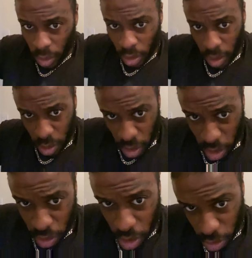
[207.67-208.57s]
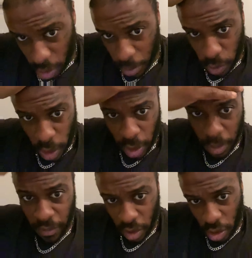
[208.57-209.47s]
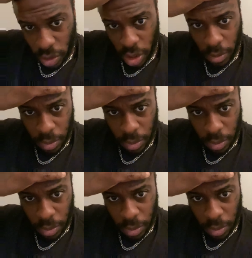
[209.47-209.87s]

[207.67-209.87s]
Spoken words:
A little close up as well. Let me give you a close up.